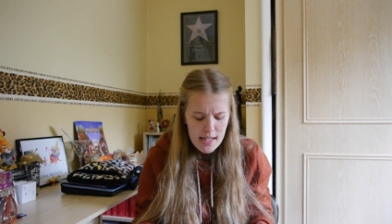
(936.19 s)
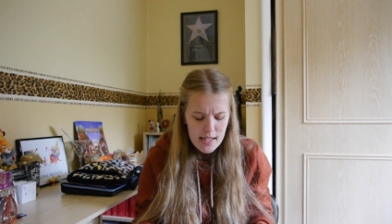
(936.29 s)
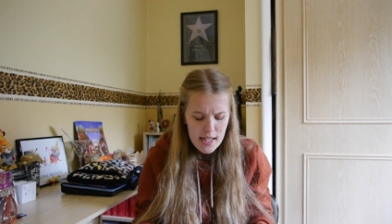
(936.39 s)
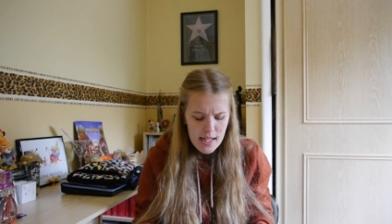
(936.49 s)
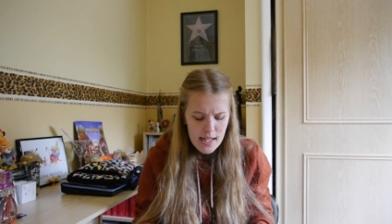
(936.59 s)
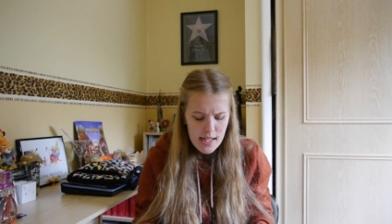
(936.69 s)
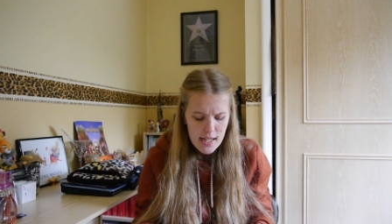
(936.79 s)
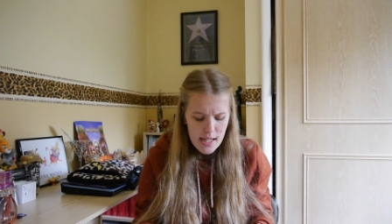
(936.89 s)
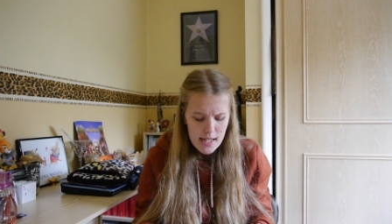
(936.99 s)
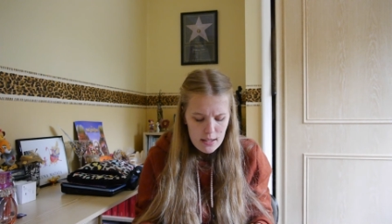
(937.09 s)

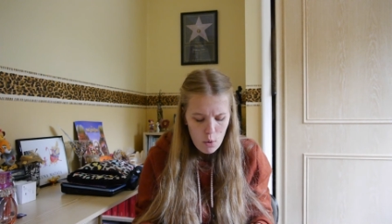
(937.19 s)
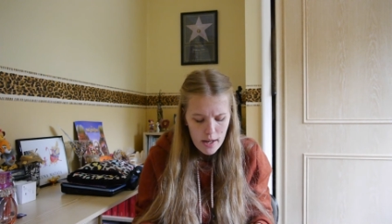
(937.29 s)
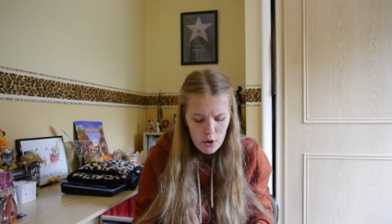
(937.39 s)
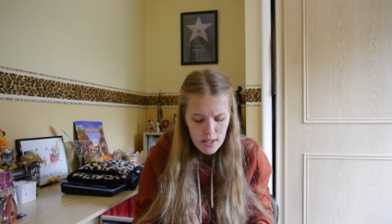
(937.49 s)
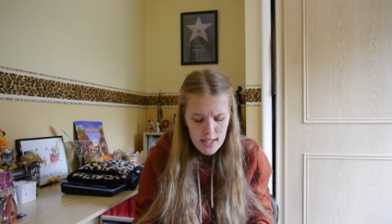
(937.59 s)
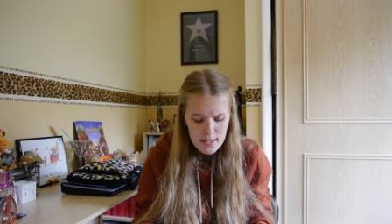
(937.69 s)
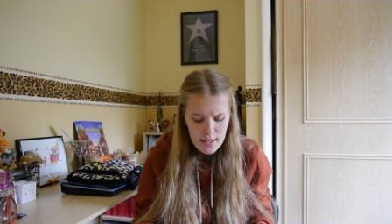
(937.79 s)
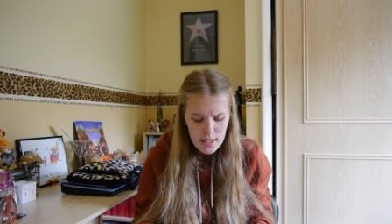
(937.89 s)
he's quite honest,